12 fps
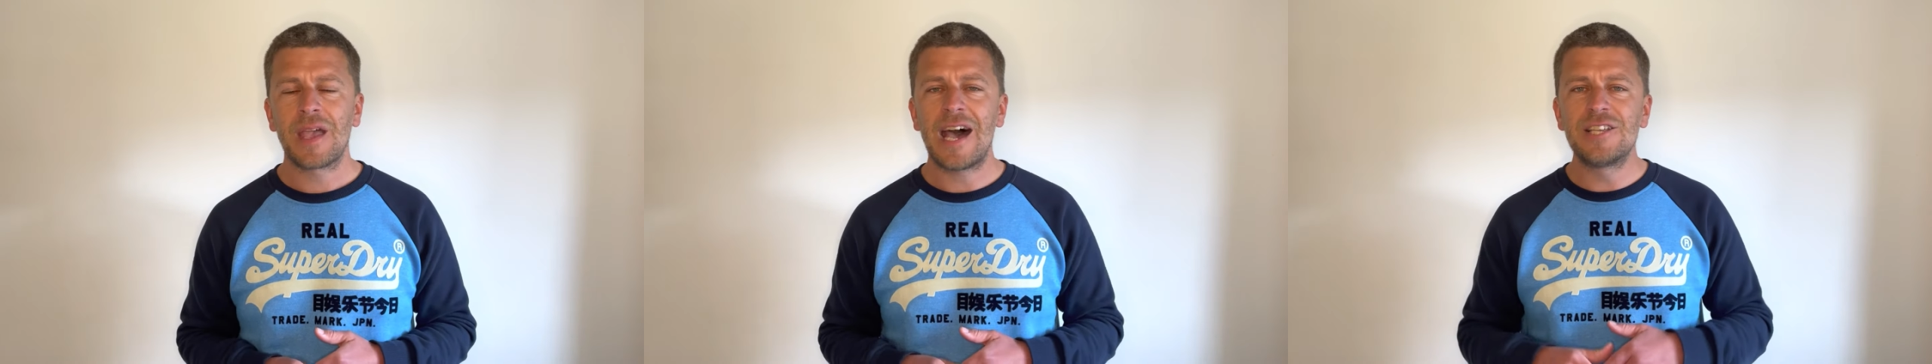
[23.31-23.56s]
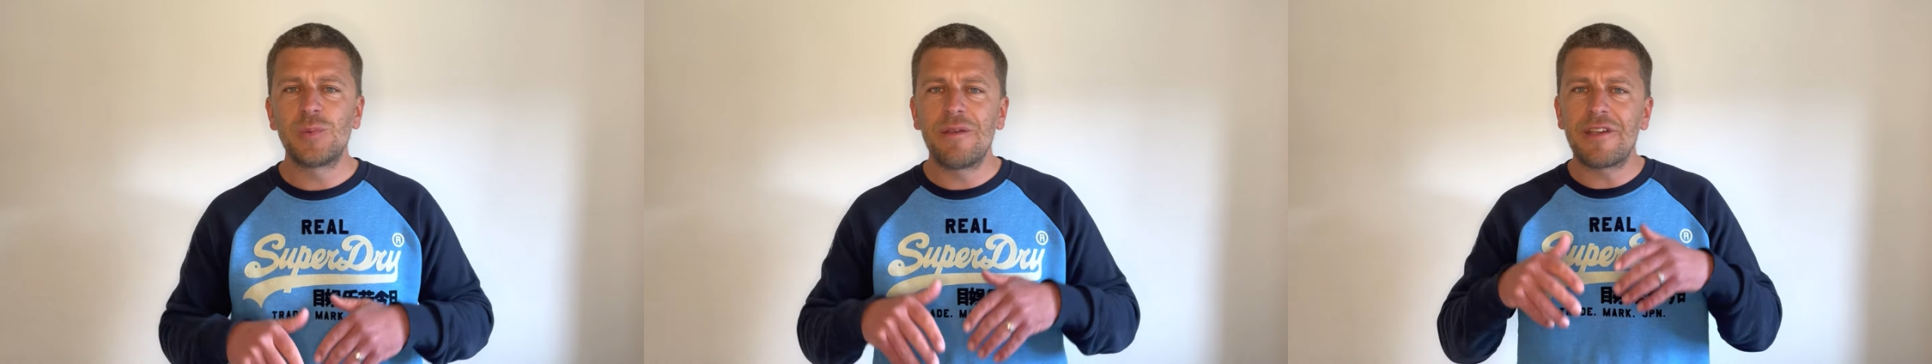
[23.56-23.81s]

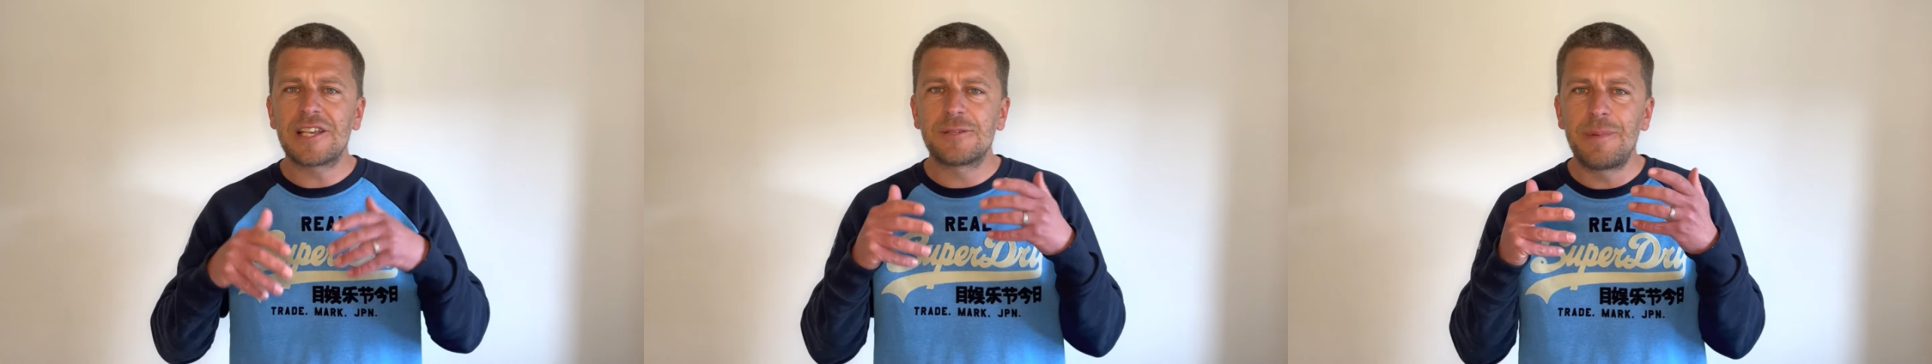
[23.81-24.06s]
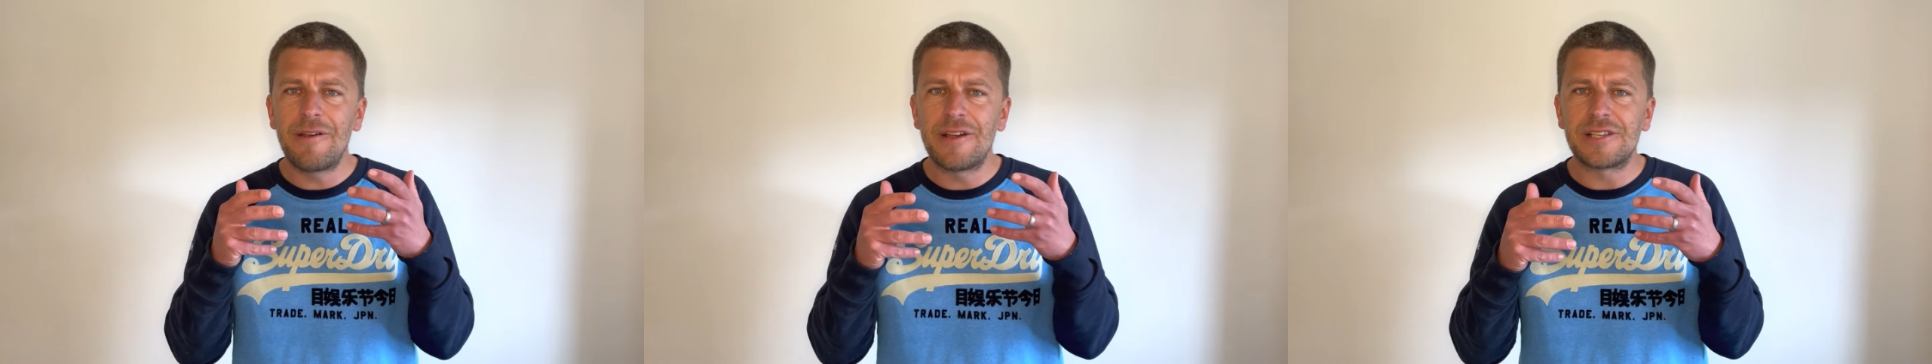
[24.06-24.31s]
as we've
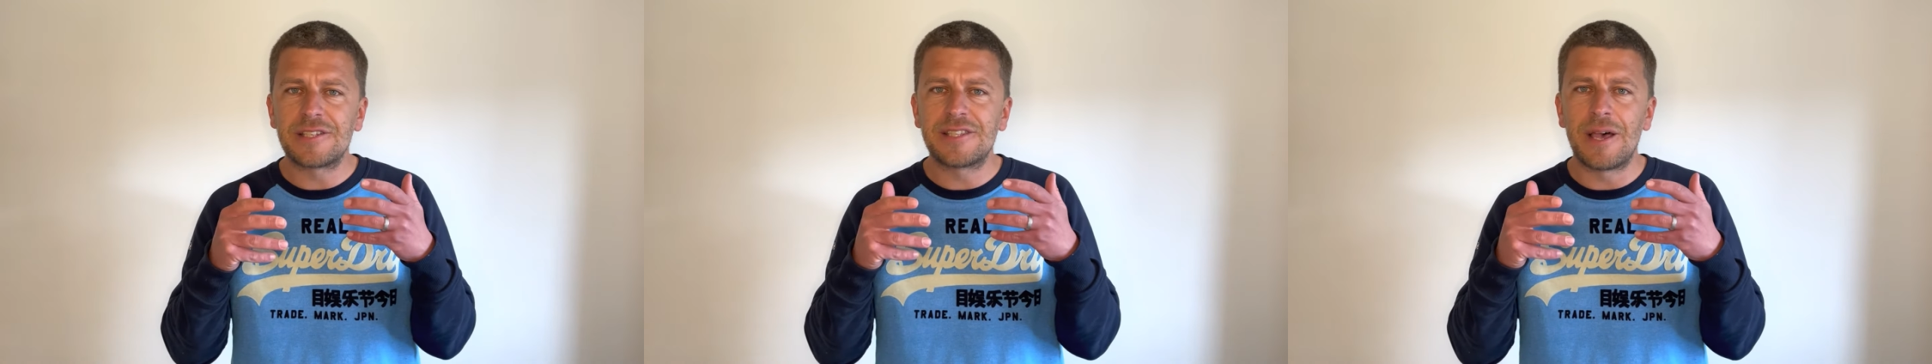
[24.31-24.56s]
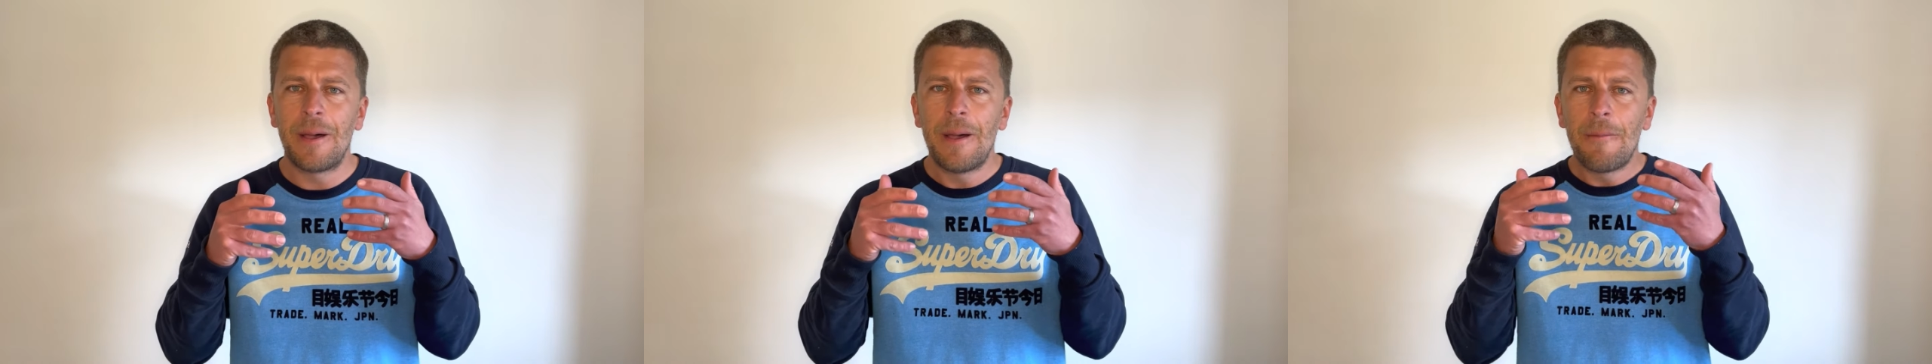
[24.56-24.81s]
experienced
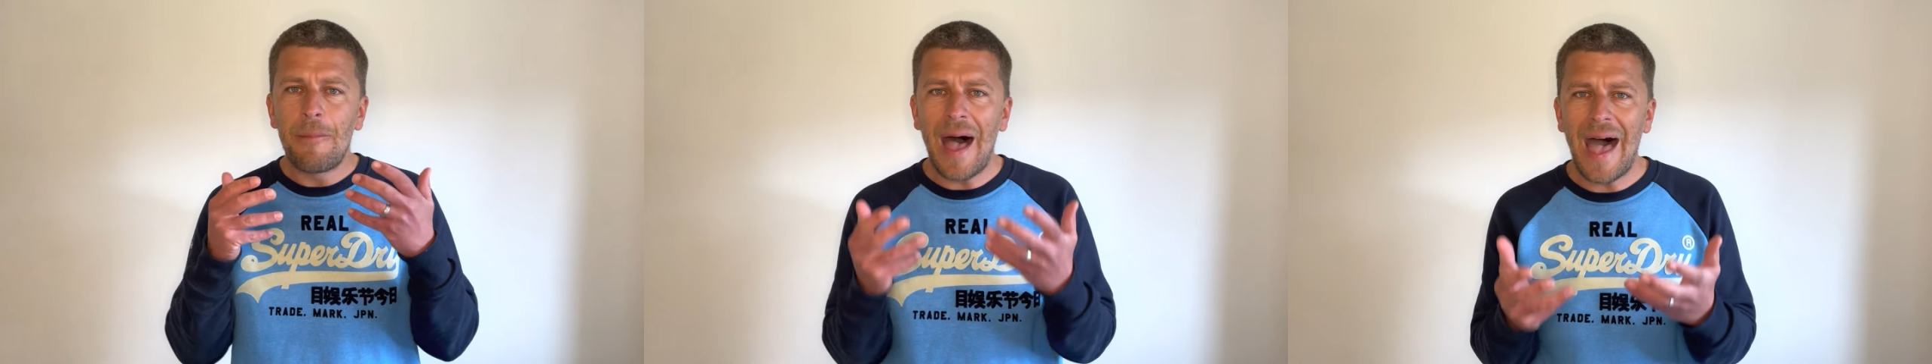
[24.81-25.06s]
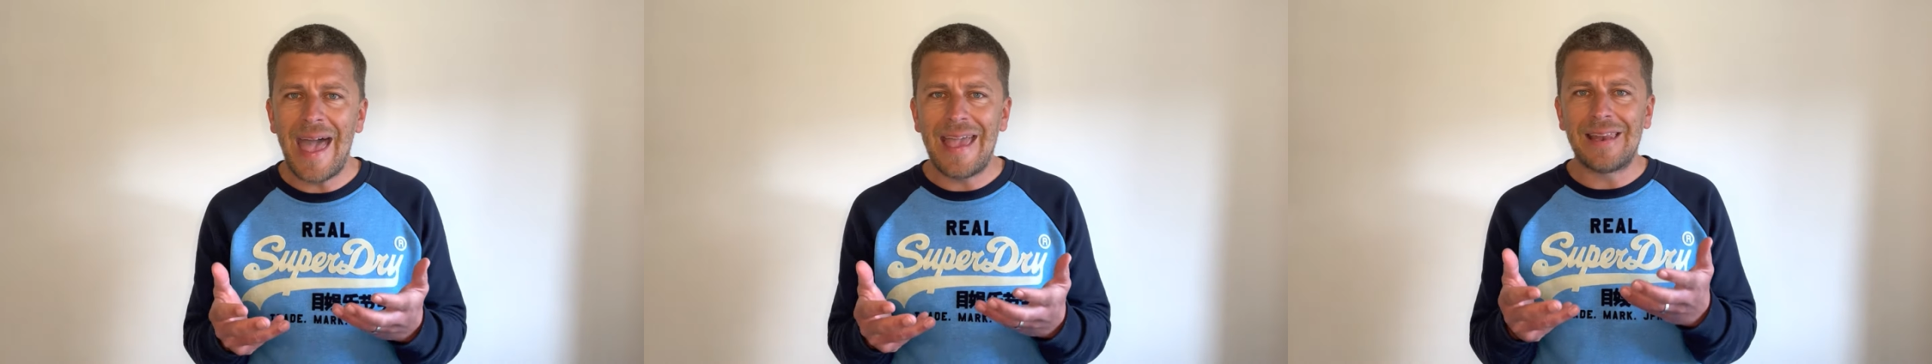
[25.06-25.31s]
the
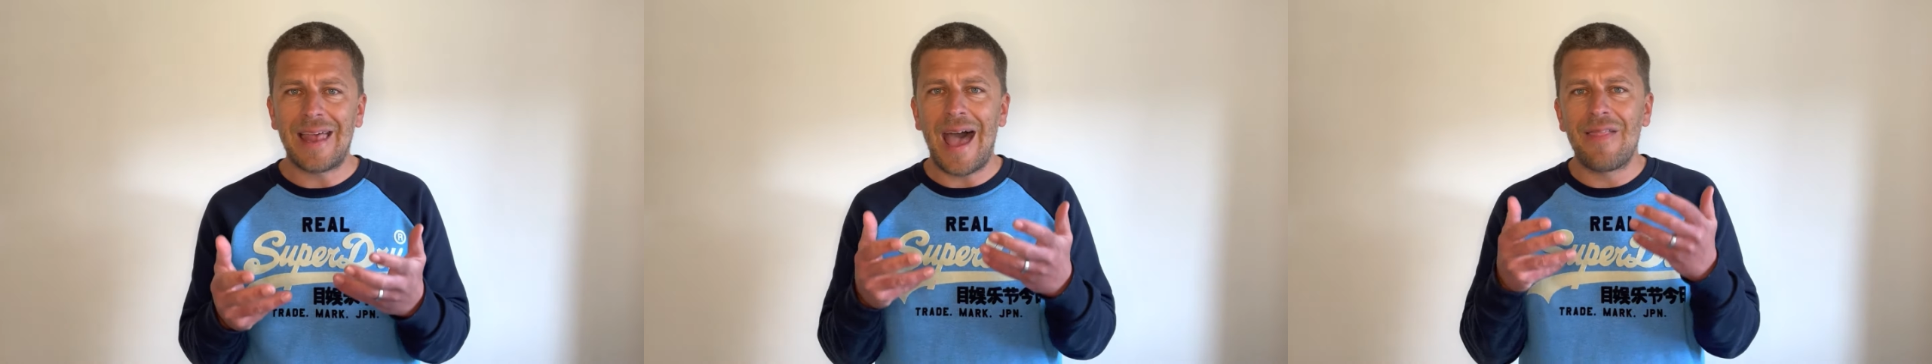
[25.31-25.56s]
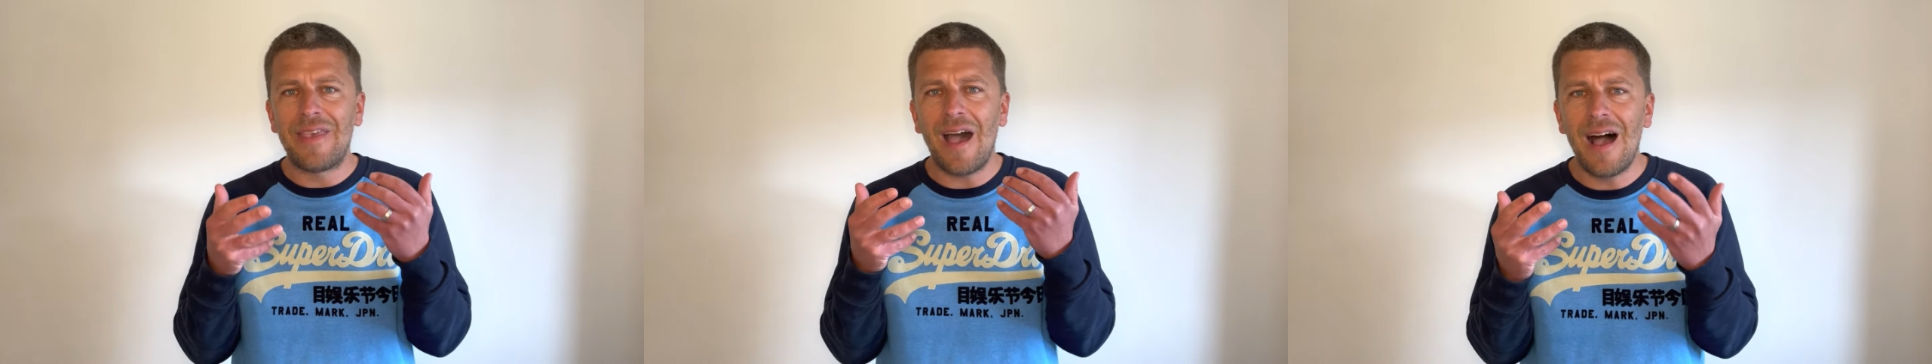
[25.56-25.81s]
pain and the